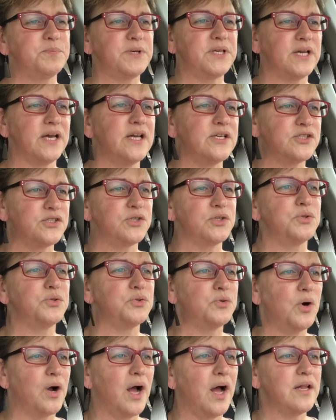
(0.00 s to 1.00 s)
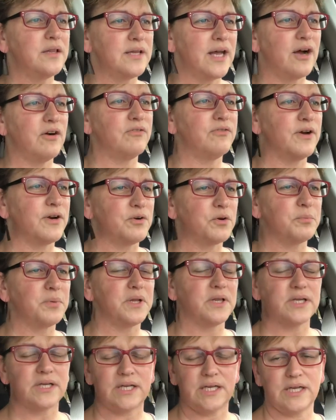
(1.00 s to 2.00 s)
because you allow
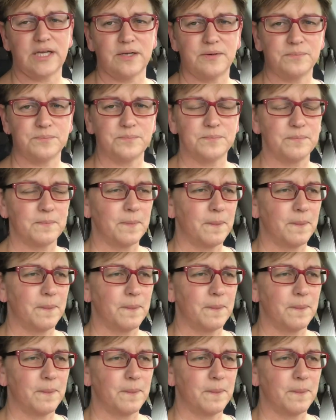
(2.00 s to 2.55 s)
vulnerability in.